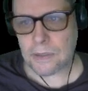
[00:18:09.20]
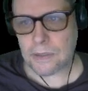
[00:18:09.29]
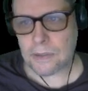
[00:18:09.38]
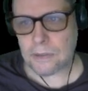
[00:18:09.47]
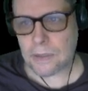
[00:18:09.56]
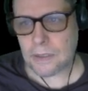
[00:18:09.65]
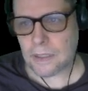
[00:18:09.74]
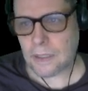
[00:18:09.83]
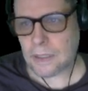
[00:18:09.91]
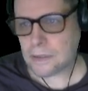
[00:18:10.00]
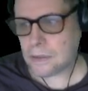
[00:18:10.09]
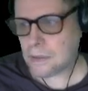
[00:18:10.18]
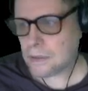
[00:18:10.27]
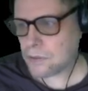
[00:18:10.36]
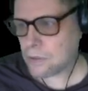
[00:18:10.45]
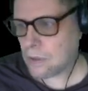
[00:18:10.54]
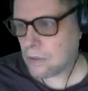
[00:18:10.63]
you in the next
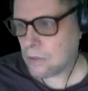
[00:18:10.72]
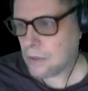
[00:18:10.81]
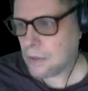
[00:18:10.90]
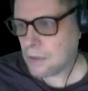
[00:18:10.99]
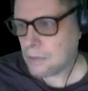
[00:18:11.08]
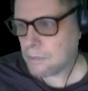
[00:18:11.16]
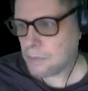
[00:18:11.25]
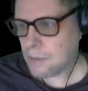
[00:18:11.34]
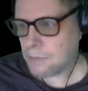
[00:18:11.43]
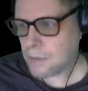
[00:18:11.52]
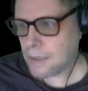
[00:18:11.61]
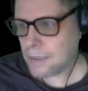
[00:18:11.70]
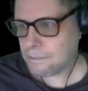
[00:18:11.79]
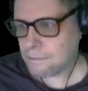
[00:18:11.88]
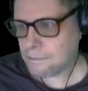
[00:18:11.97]
show. Bye-bye.